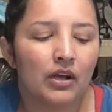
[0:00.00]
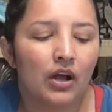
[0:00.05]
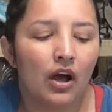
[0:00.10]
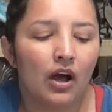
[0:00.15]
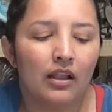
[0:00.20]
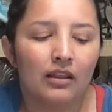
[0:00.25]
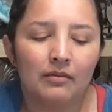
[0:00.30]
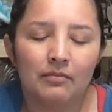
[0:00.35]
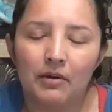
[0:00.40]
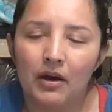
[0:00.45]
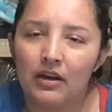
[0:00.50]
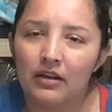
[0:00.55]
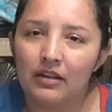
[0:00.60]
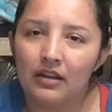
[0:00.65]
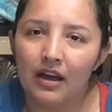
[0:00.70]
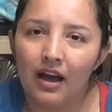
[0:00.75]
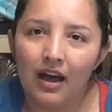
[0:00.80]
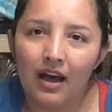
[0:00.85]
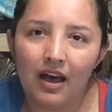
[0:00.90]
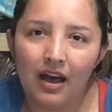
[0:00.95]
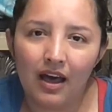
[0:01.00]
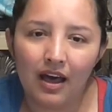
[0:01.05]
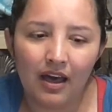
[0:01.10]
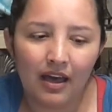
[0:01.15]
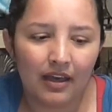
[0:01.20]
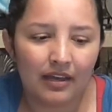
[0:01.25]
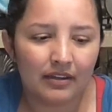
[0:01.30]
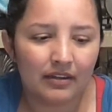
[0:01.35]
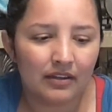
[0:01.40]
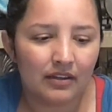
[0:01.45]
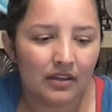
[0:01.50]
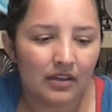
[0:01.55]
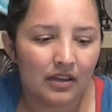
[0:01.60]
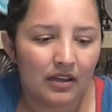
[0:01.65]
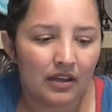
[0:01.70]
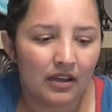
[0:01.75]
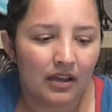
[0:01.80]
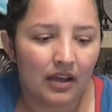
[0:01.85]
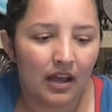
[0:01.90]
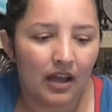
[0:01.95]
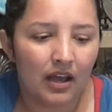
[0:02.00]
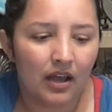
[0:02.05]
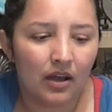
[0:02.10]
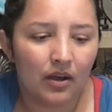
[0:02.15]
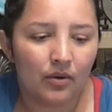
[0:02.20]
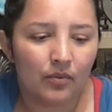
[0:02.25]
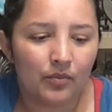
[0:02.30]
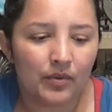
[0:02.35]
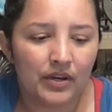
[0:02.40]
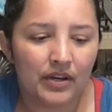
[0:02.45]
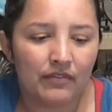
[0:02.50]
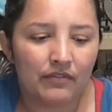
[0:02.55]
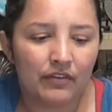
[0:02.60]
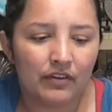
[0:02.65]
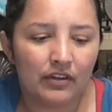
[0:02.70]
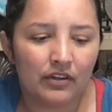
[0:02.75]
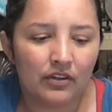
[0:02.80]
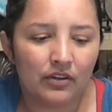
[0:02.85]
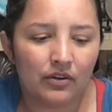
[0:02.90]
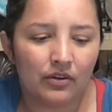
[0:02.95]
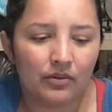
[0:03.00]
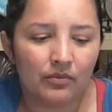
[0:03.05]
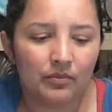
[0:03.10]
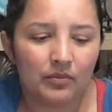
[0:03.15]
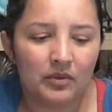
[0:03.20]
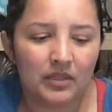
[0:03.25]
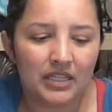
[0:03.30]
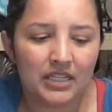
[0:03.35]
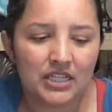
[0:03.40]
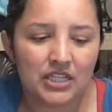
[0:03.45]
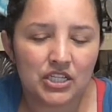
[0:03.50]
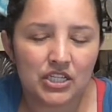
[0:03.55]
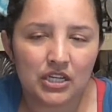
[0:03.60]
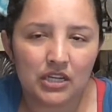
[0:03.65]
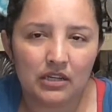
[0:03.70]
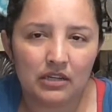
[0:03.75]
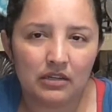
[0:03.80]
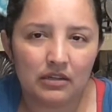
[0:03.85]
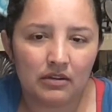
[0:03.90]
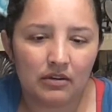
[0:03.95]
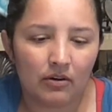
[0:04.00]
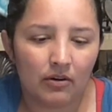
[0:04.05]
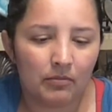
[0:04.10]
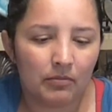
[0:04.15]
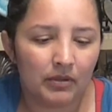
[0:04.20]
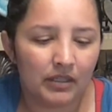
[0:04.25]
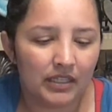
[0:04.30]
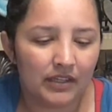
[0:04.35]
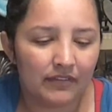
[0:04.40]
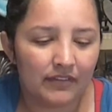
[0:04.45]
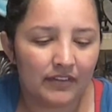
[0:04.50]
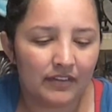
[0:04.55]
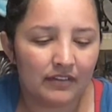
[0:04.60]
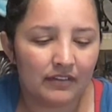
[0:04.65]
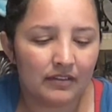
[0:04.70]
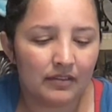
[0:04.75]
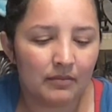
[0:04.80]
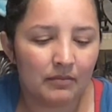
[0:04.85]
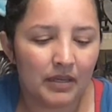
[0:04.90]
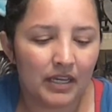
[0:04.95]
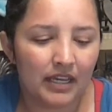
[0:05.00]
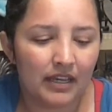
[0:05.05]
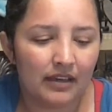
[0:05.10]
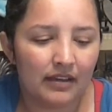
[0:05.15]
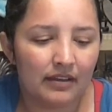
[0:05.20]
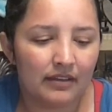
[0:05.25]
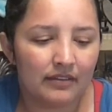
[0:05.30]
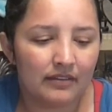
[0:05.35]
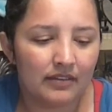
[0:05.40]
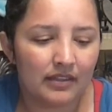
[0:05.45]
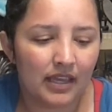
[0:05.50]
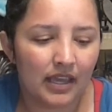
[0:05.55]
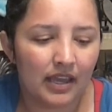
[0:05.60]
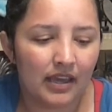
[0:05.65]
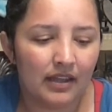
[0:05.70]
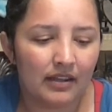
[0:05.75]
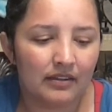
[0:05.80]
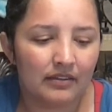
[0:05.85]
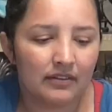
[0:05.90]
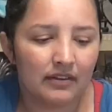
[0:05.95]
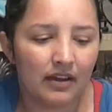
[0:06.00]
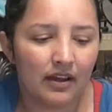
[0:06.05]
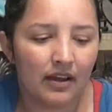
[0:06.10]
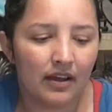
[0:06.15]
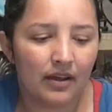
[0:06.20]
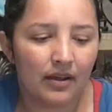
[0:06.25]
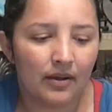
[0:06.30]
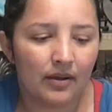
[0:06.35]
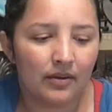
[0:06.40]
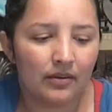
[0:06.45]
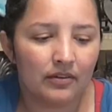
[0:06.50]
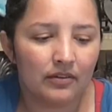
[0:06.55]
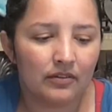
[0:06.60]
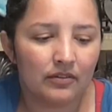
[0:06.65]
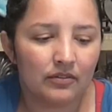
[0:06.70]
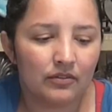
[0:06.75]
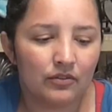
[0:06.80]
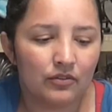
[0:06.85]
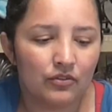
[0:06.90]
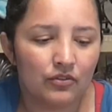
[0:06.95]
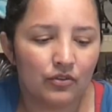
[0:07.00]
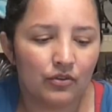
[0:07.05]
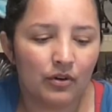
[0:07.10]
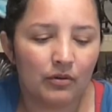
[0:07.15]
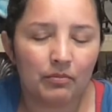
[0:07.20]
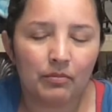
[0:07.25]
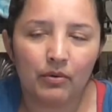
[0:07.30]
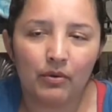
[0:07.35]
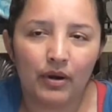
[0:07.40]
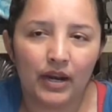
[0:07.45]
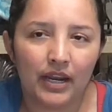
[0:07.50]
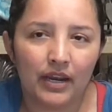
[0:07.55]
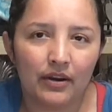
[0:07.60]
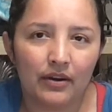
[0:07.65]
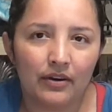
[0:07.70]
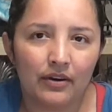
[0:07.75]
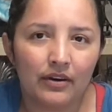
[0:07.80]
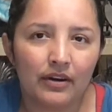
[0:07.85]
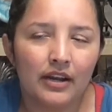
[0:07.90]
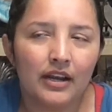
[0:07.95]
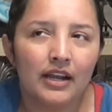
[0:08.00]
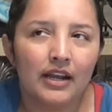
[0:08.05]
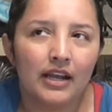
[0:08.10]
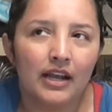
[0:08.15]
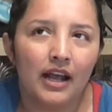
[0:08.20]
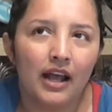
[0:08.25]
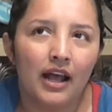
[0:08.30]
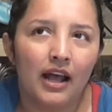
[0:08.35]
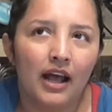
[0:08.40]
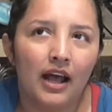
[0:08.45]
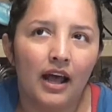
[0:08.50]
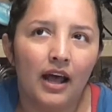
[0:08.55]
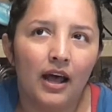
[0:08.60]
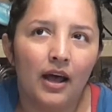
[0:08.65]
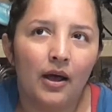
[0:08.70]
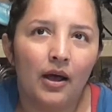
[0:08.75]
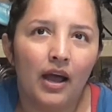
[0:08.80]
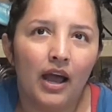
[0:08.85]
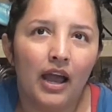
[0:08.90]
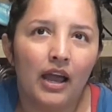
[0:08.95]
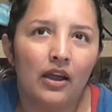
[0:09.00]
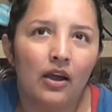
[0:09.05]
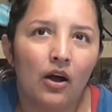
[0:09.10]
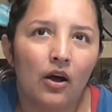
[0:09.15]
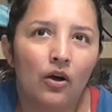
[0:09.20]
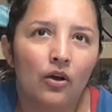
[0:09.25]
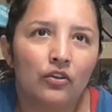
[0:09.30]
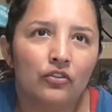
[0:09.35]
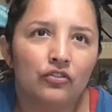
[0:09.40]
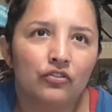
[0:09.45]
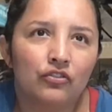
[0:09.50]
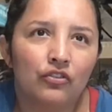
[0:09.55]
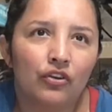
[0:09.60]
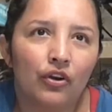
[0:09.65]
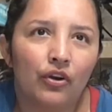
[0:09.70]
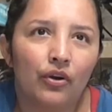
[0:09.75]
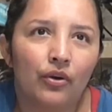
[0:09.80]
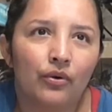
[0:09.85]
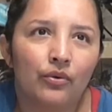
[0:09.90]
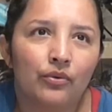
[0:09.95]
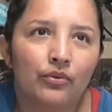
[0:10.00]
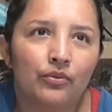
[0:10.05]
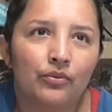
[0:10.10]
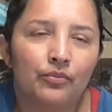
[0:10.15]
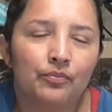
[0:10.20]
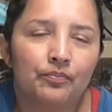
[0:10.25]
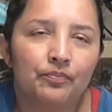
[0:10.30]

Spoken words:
call upon God, whatever your religion or belief system is, and do a prayer. I also